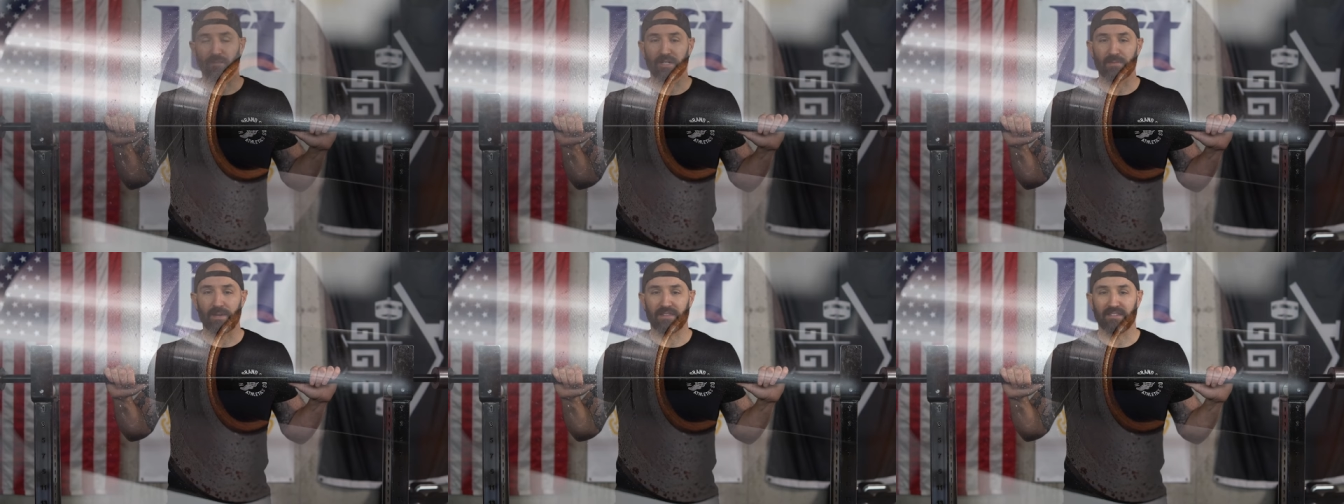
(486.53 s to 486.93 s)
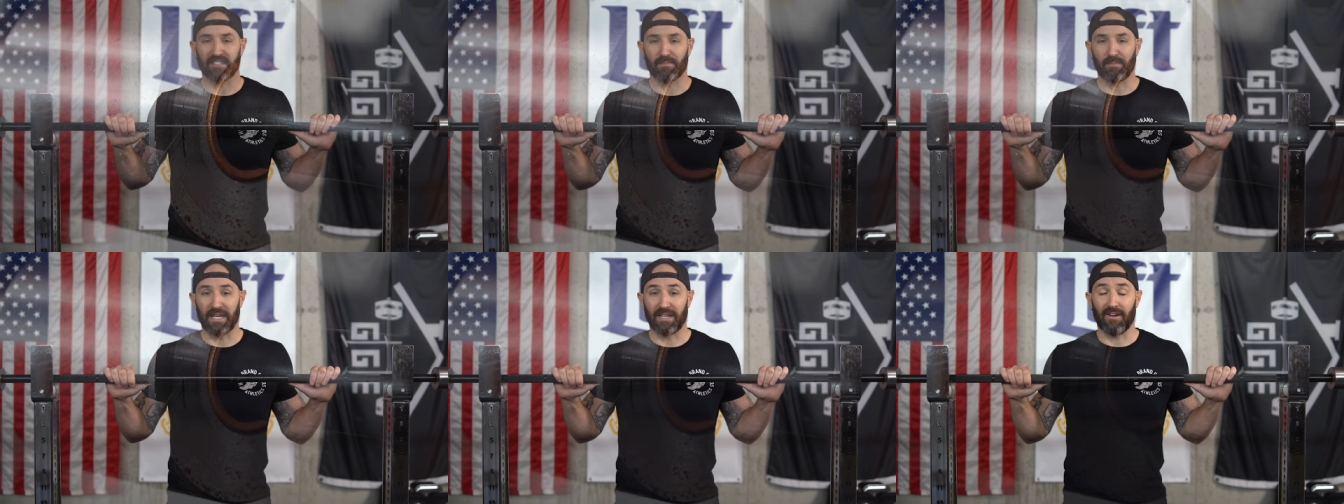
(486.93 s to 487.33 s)
too much about the
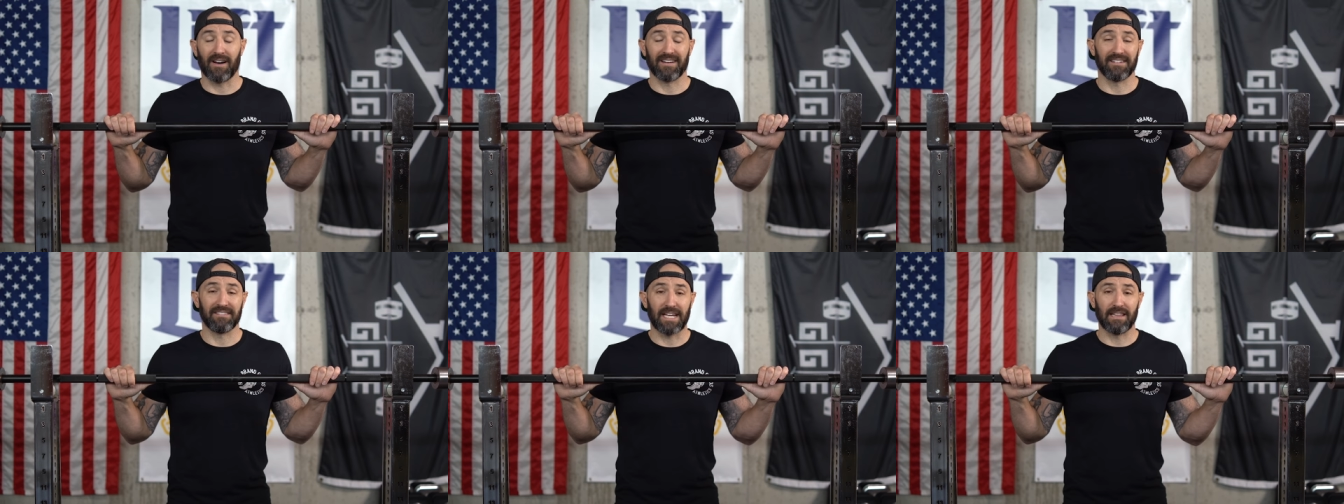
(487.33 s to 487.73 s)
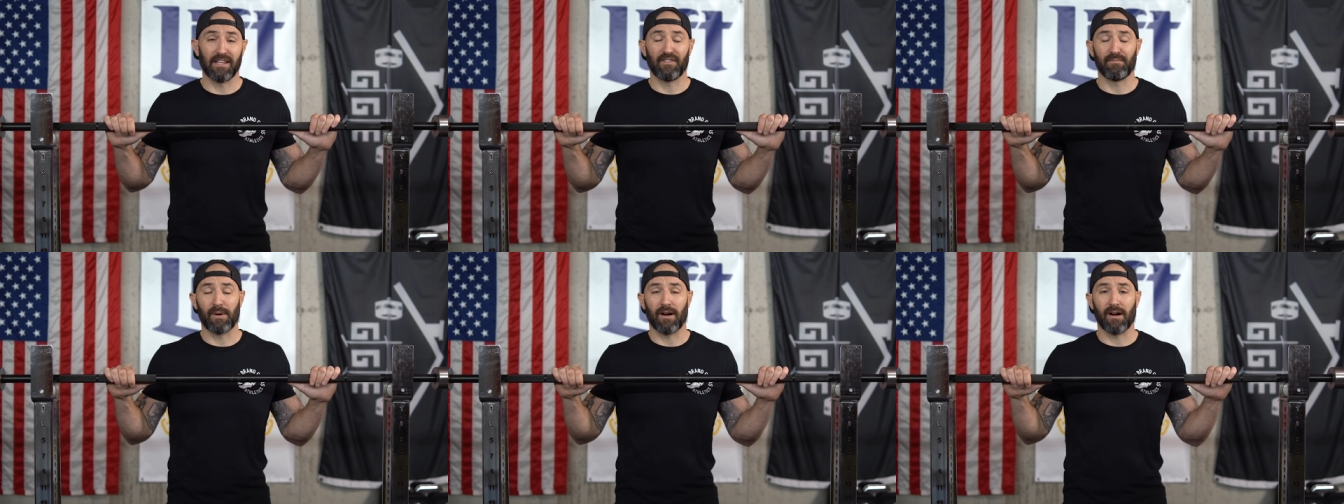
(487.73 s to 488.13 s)
spin on a
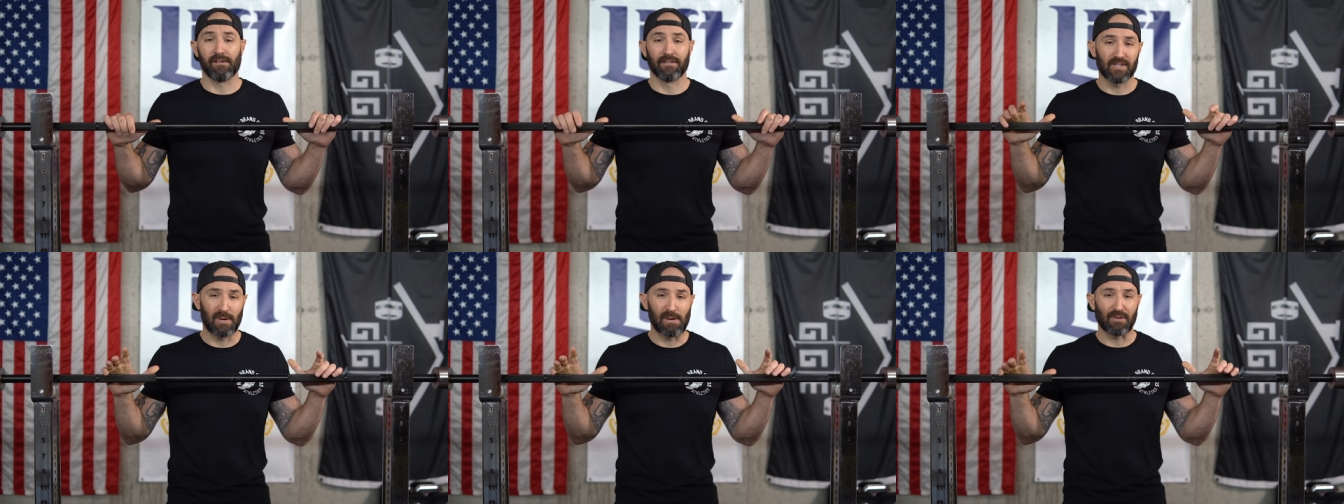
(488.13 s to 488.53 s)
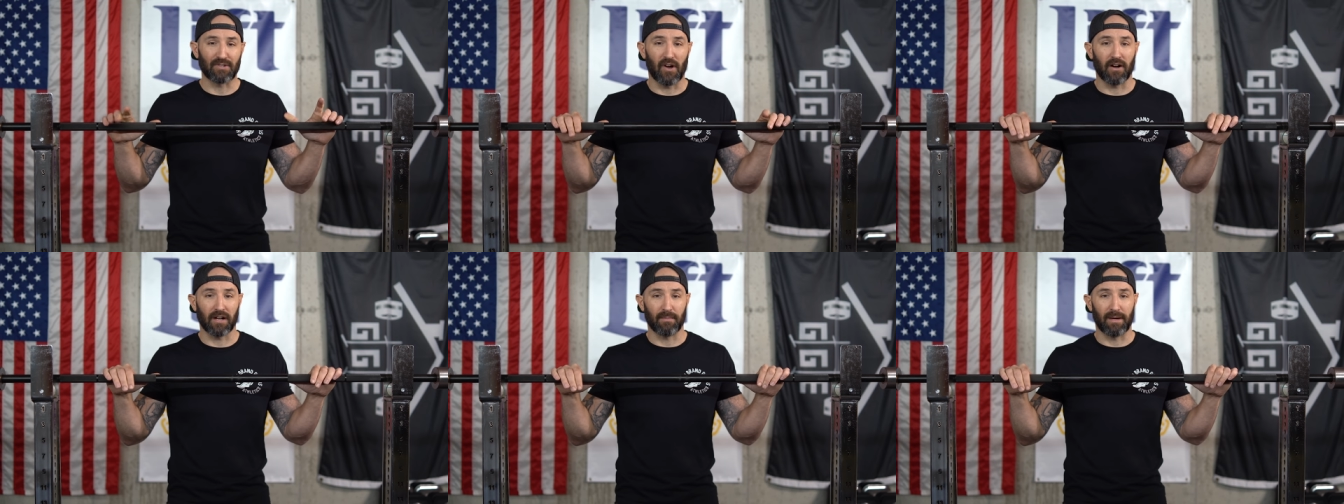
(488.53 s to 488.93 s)
deadlift bar. So I won't
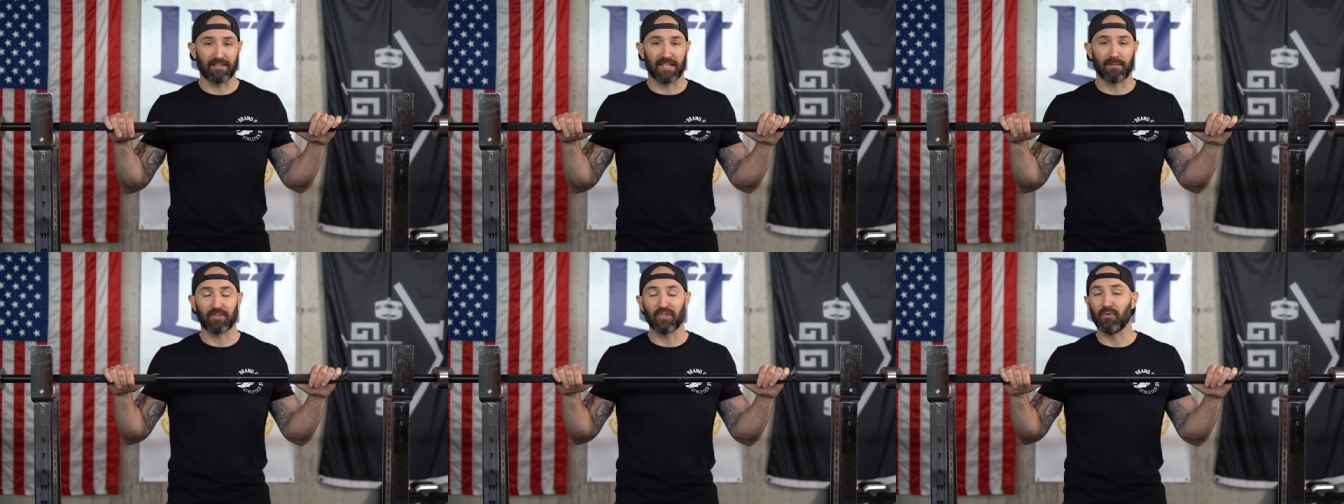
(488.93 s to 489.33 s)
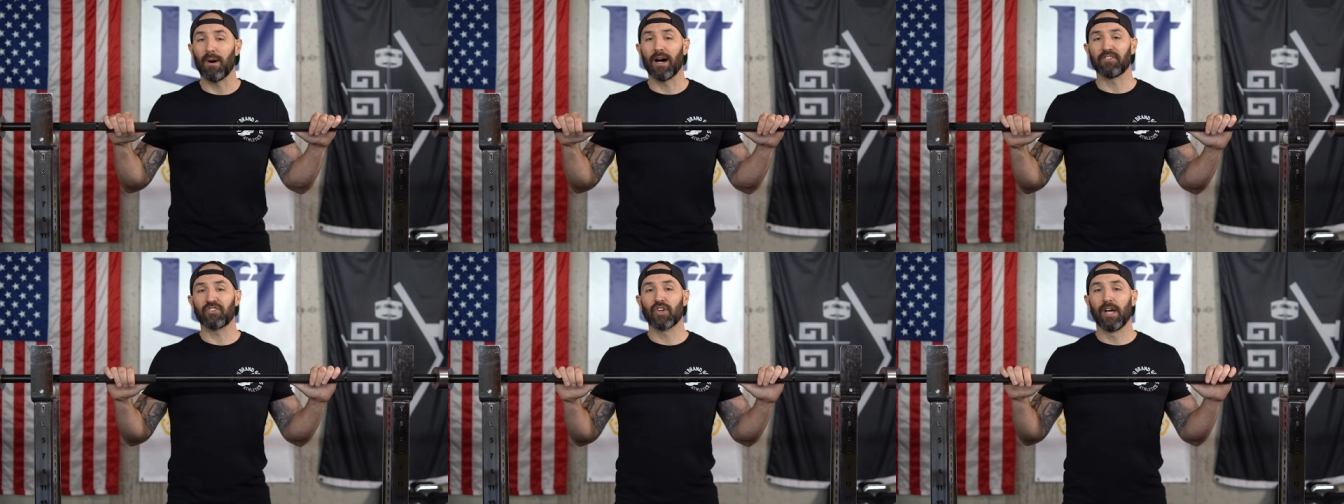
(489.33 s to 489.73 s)
talk about them too
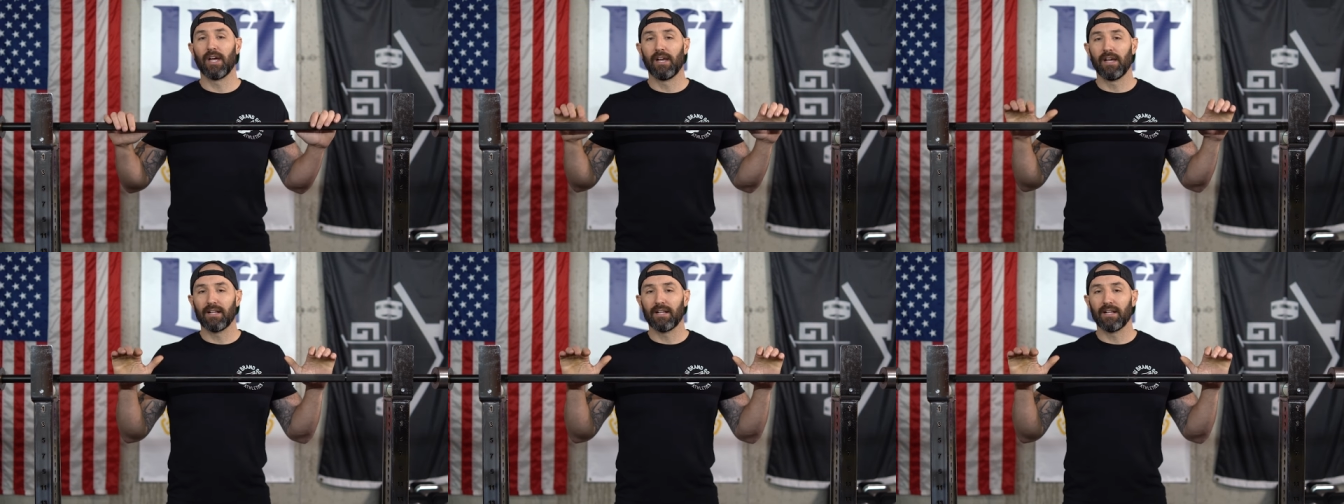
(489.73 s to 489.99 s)
much.